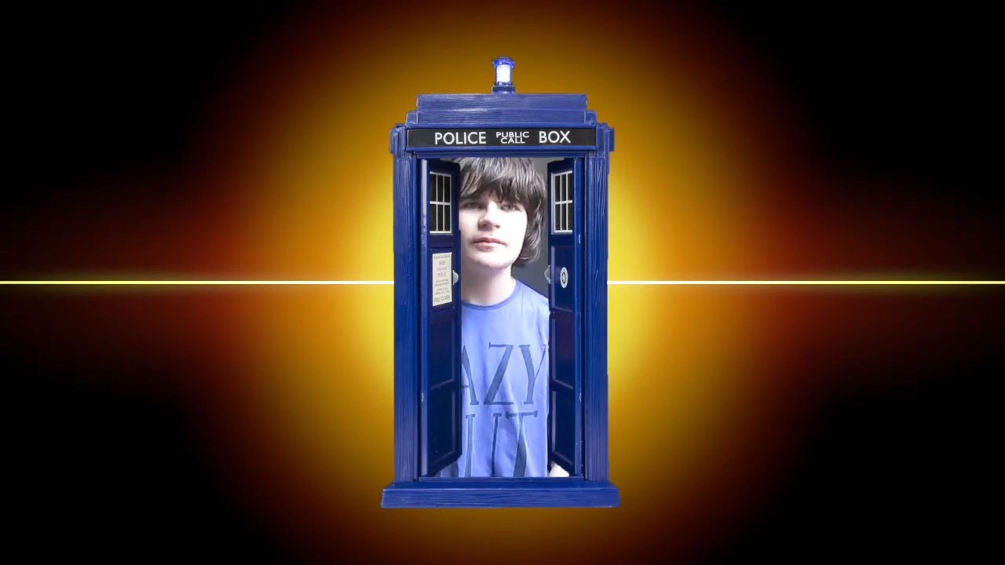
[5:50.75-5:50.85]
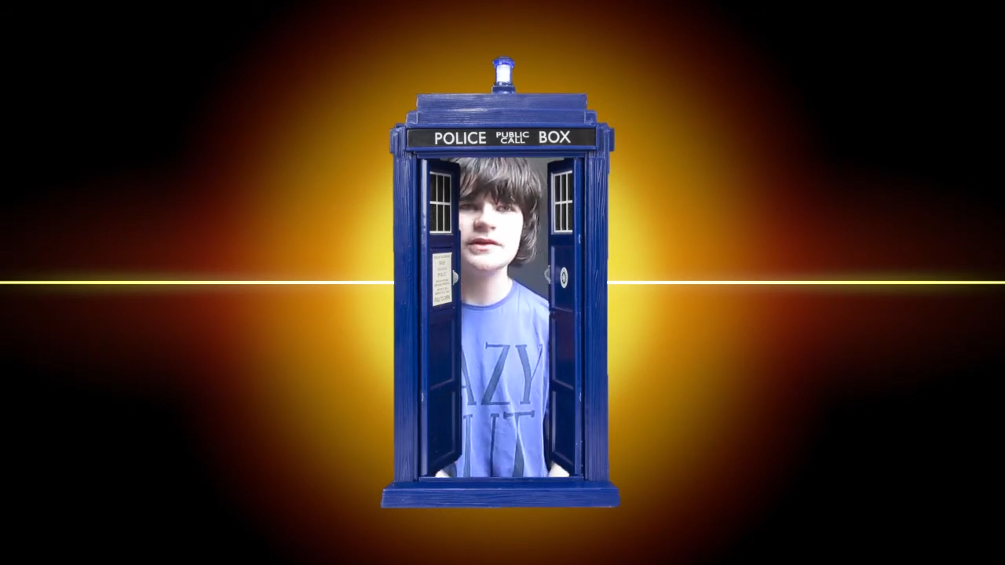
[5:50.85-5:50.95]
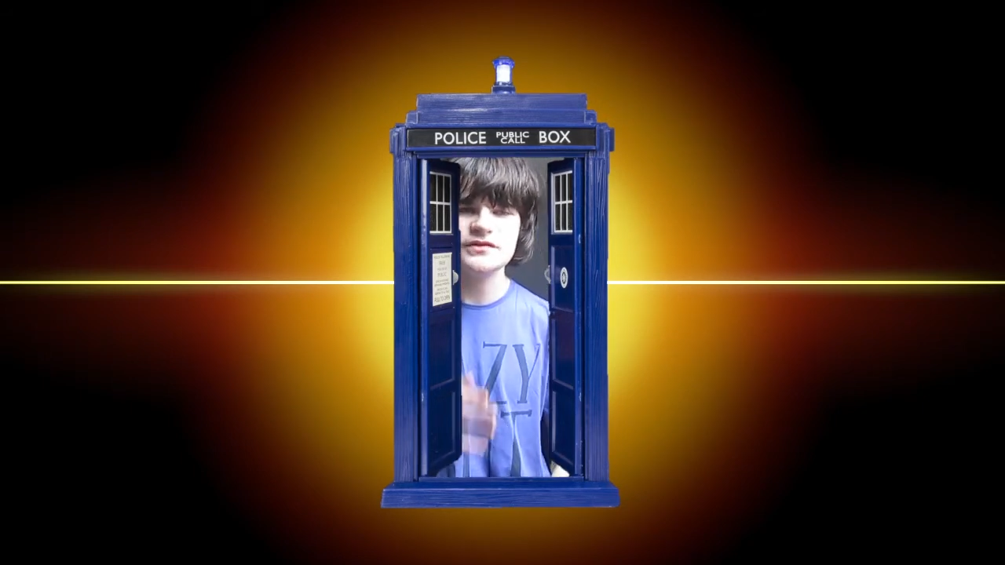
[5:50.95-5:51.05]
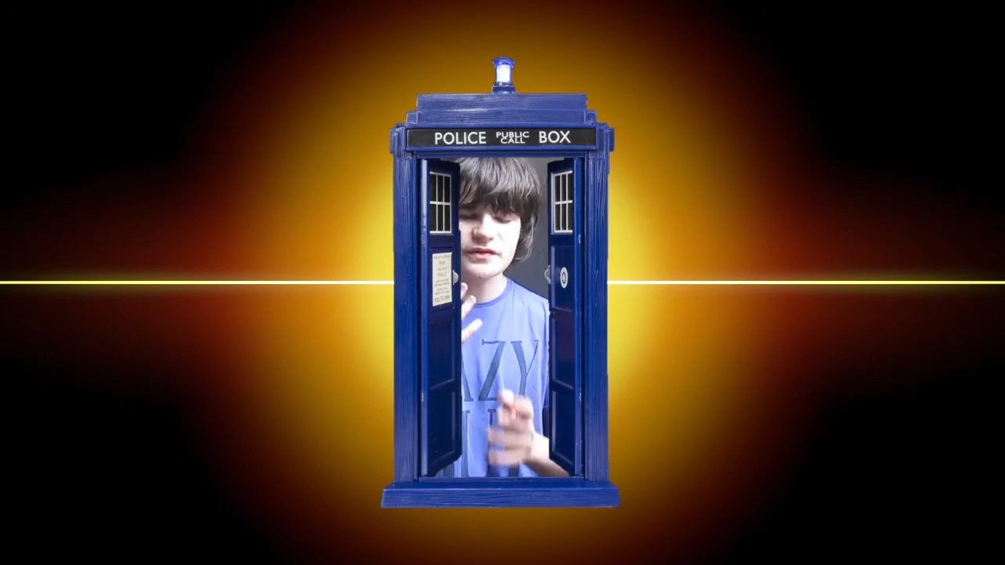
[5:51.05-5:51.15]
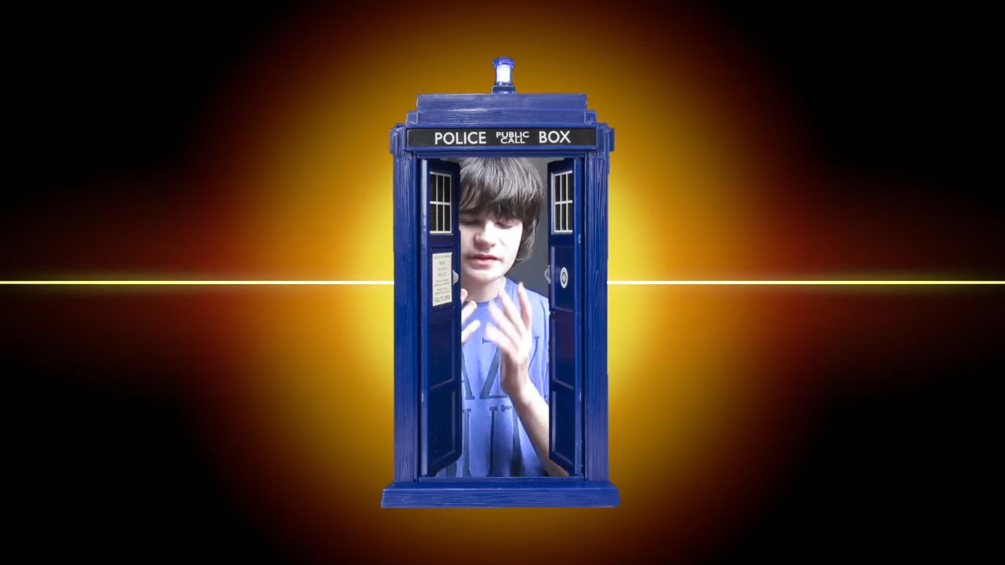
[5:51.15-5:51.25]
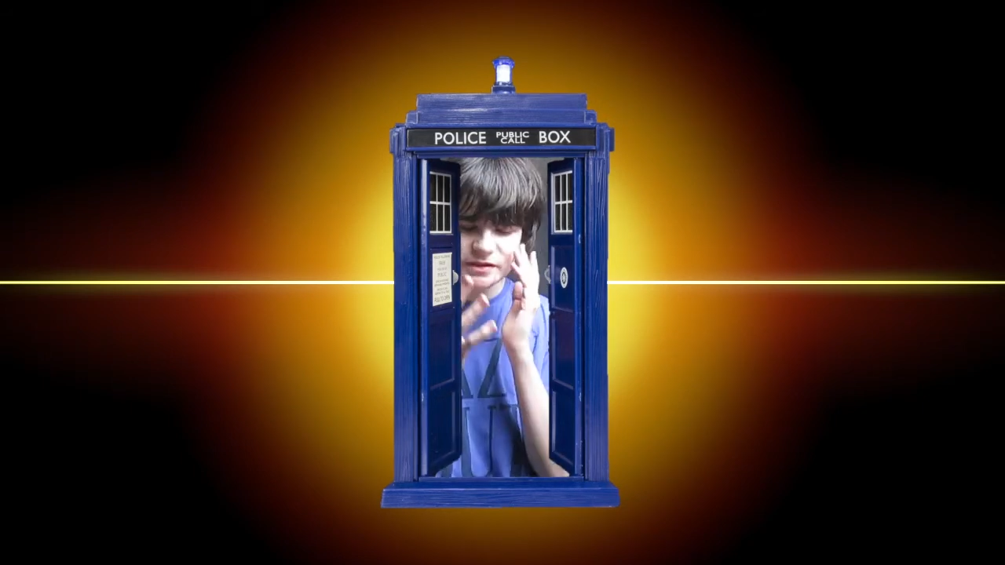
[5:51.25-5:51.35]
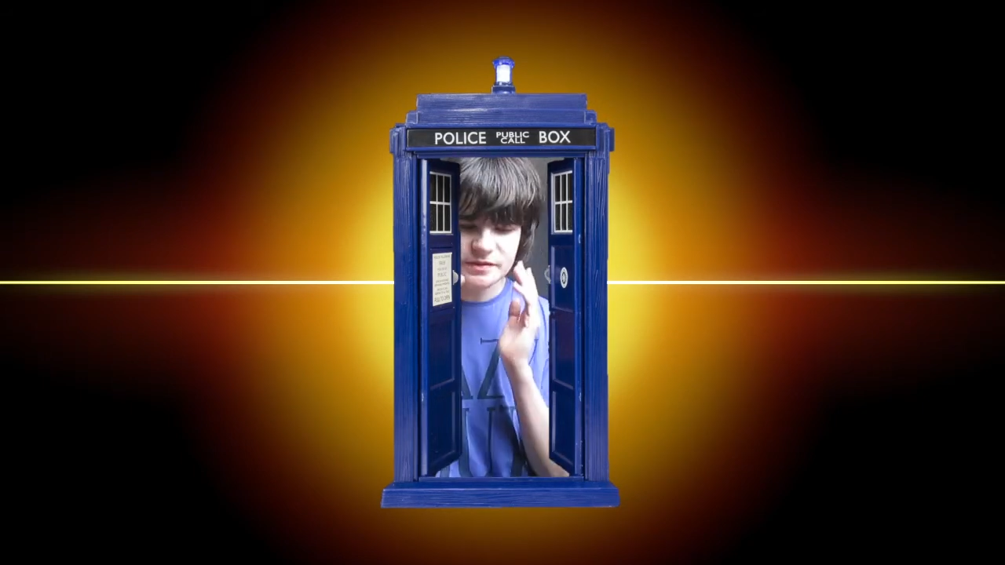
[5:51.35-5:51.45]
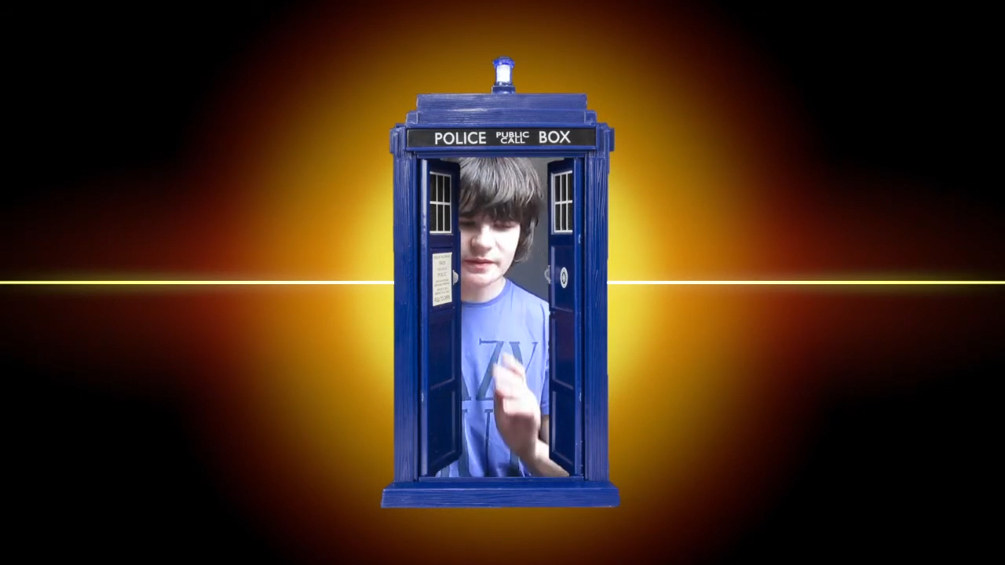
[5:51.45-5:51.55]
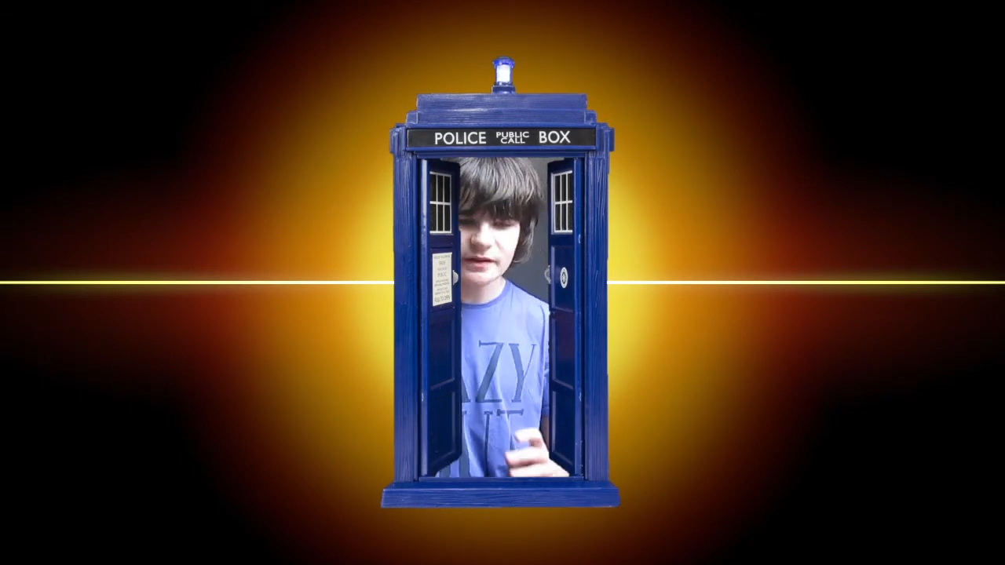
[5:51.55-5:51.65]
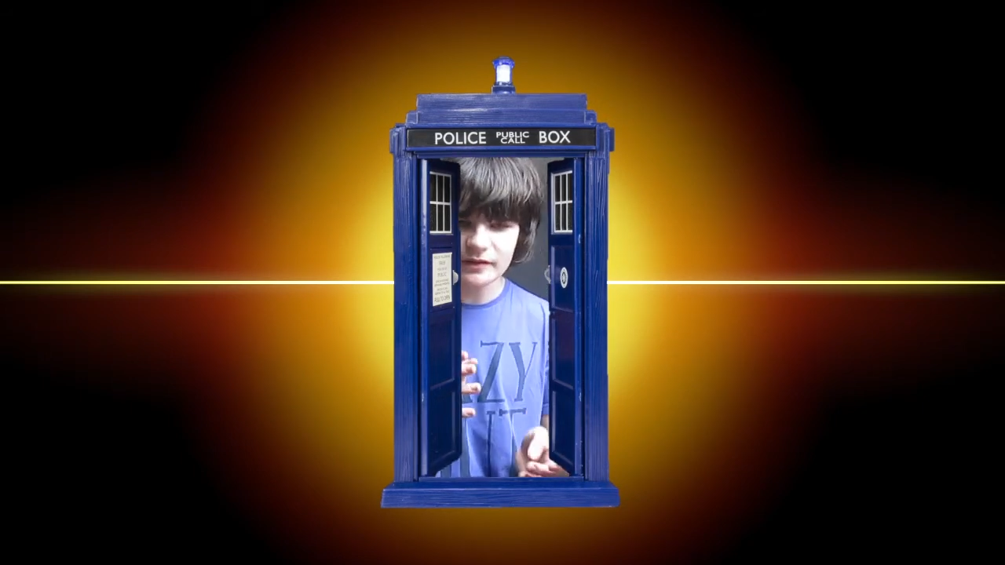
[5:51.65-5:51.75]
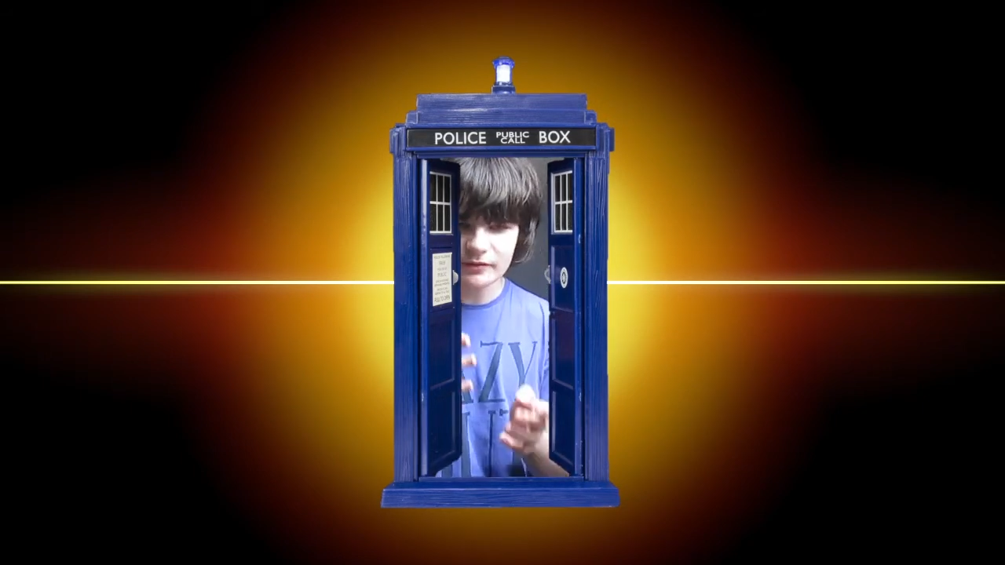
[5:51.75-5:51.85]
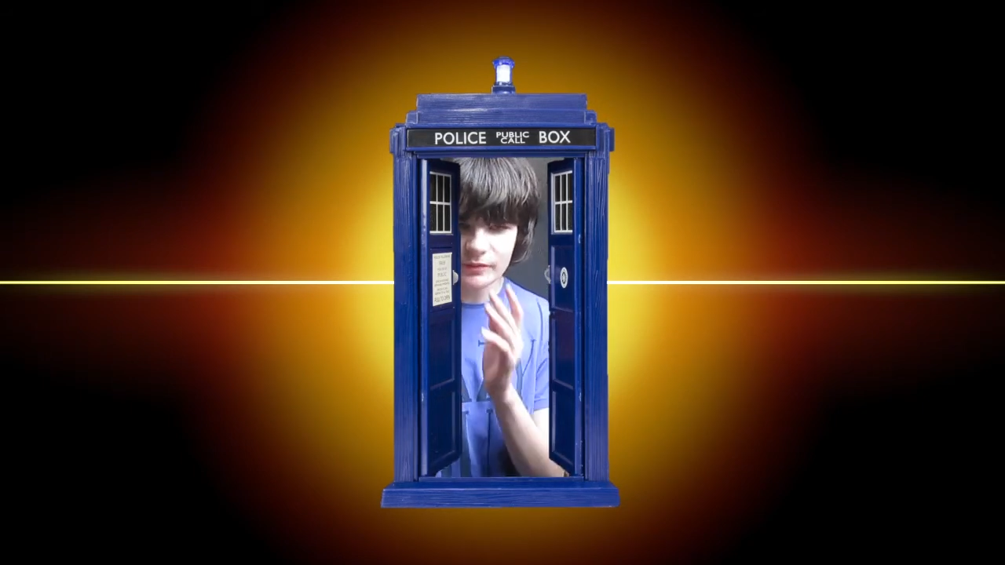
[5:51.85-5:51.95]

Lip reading: bits of it disappear,